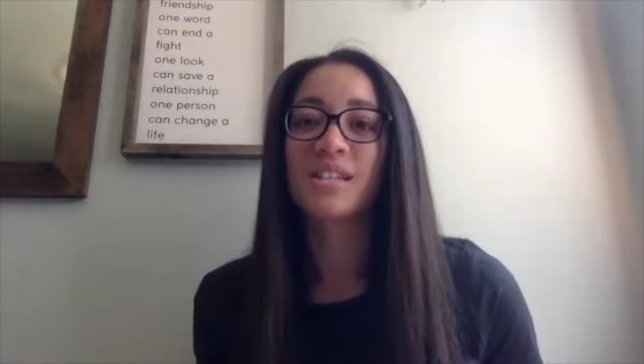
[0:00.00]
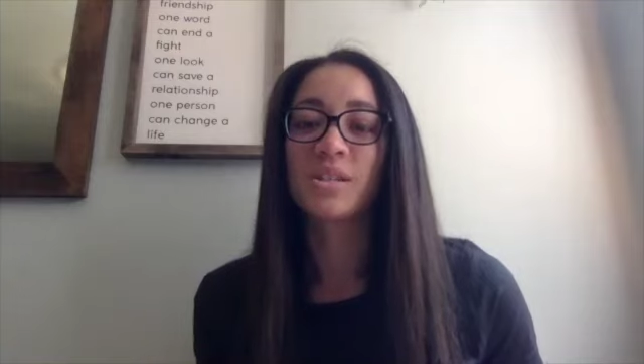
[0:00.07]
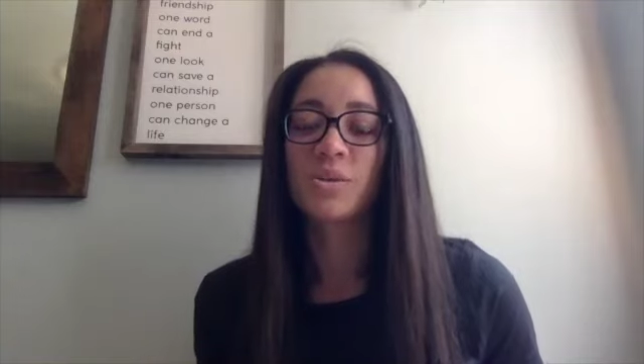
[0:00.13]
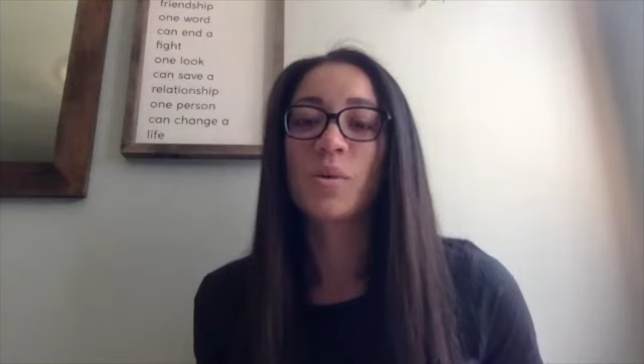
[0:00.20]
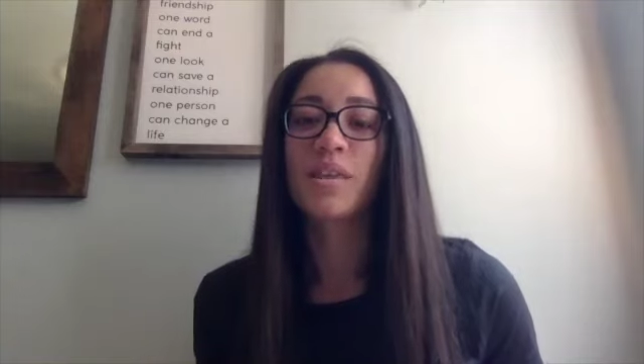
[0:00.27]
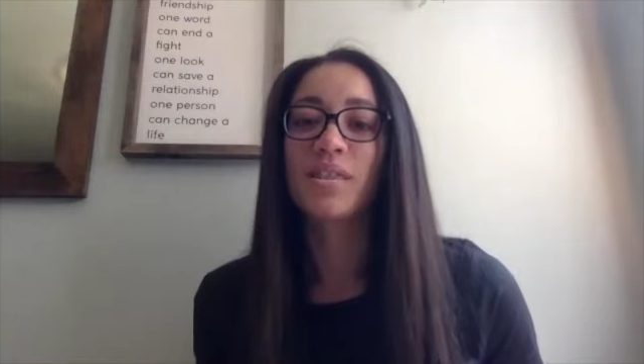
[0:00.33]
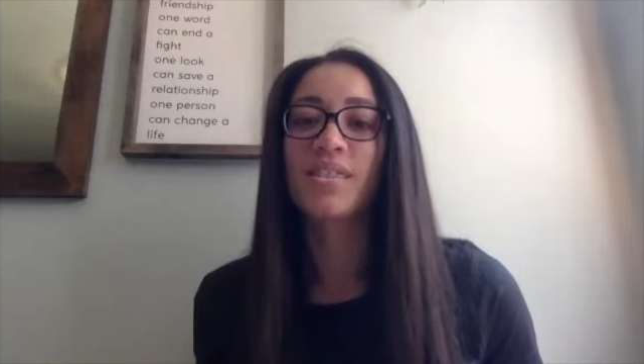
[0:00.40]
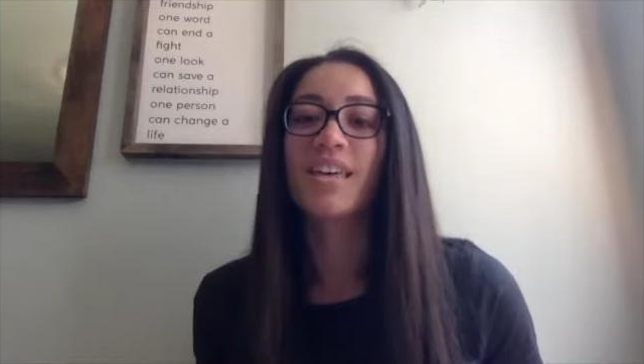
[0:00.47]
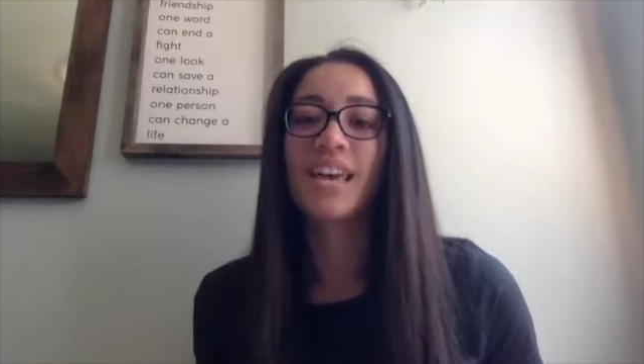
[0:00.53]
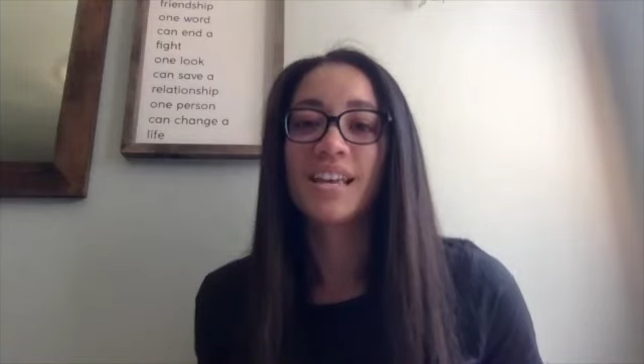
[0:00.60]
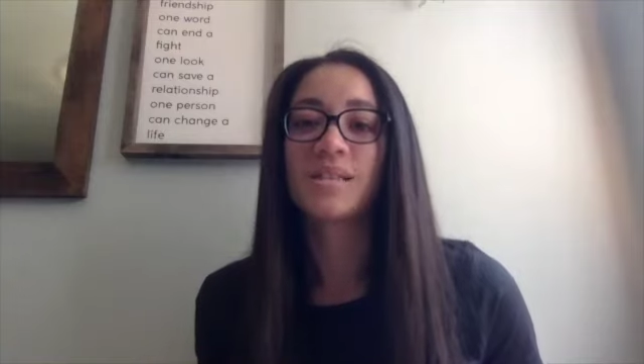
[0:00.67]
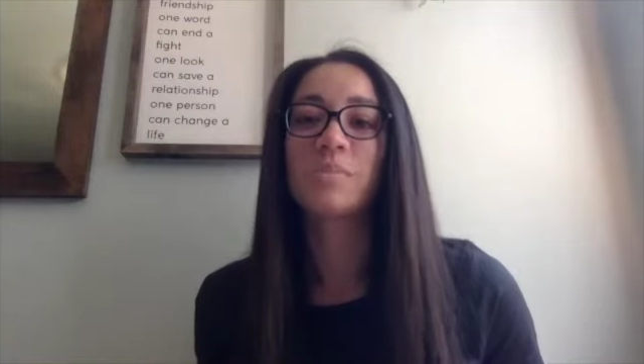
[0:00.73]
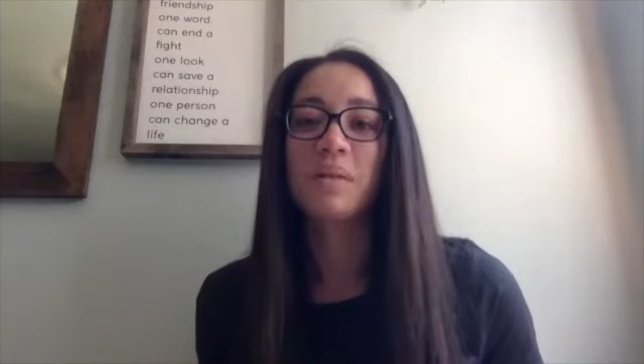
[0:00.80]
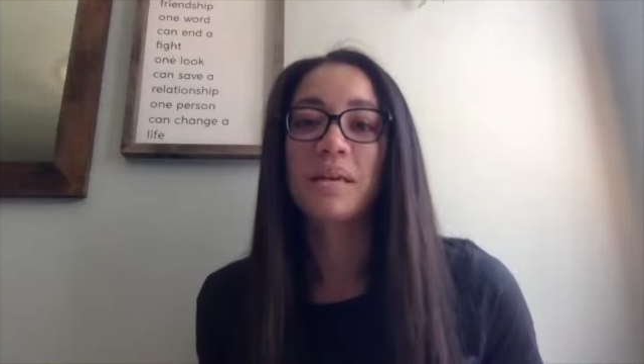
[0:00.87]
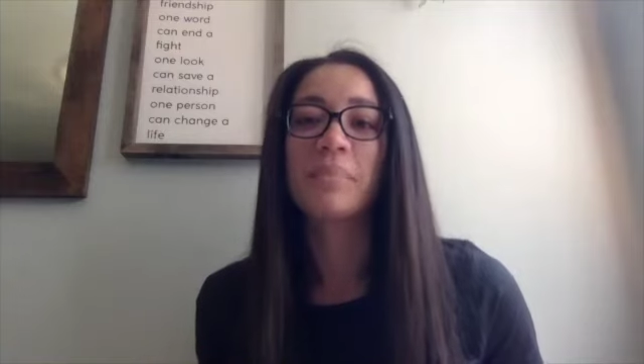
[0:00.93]
it's with
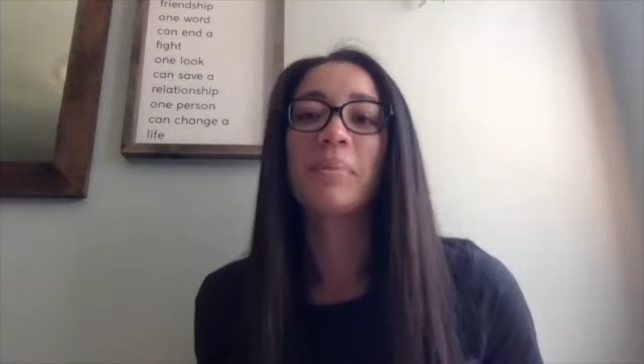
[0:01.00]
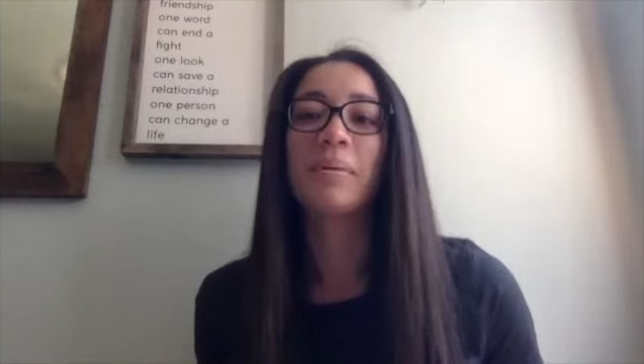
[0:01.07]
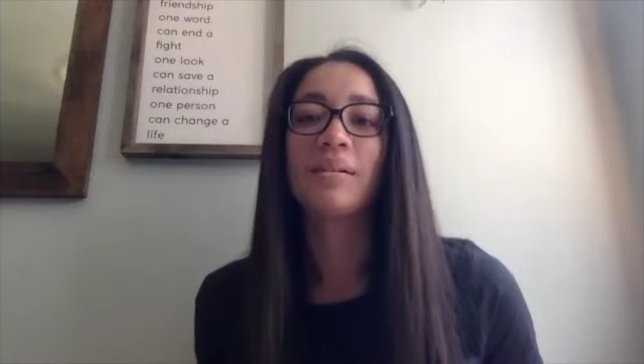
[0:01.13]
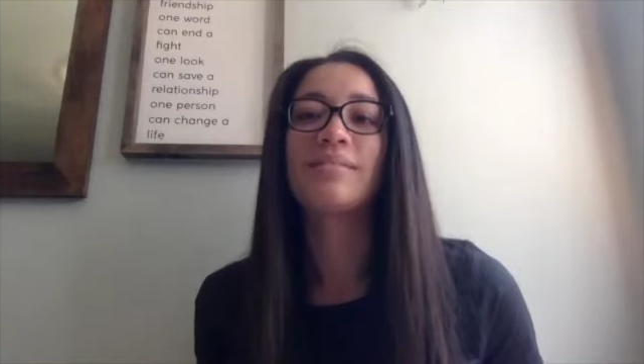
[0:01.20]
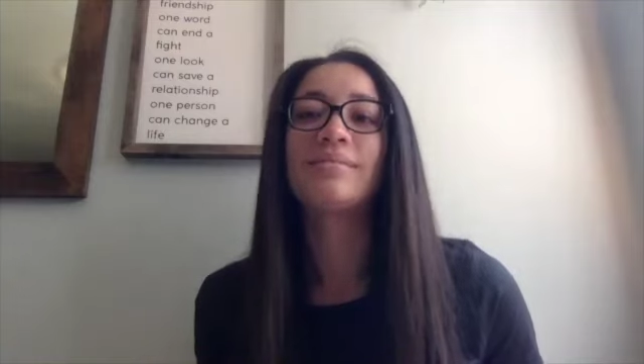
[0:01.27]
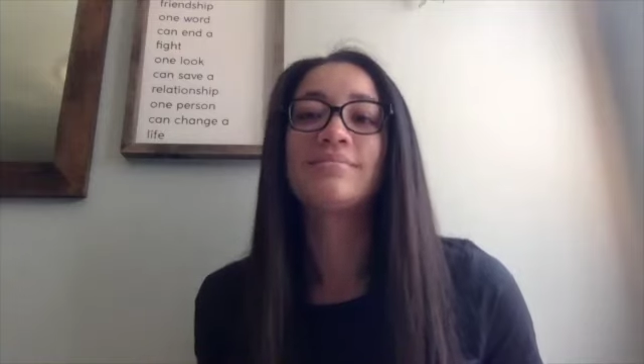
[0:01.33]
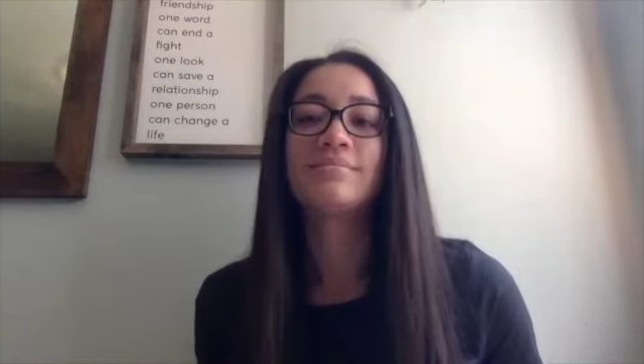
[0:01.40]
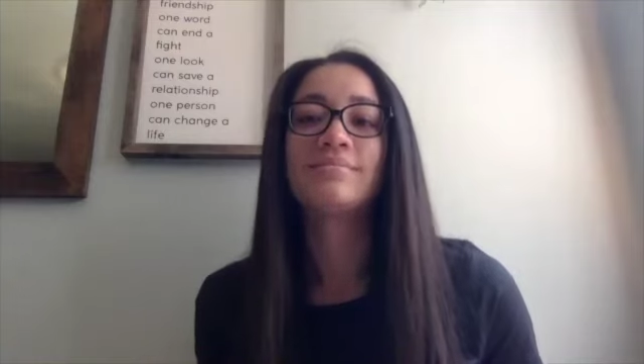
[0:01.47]
his people